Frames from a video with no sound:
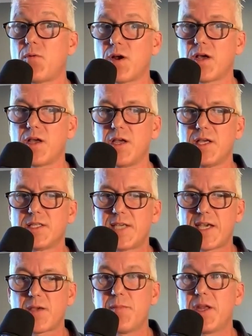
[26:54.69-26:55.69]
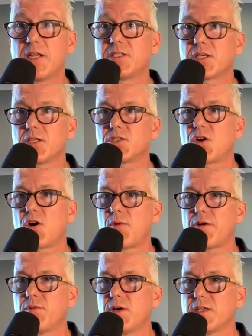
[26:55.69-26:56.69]
I want to take a minute to control
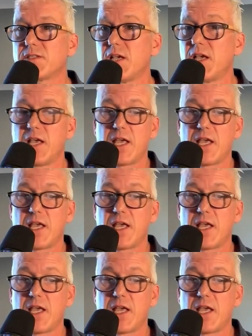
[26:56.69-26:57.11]
my voice.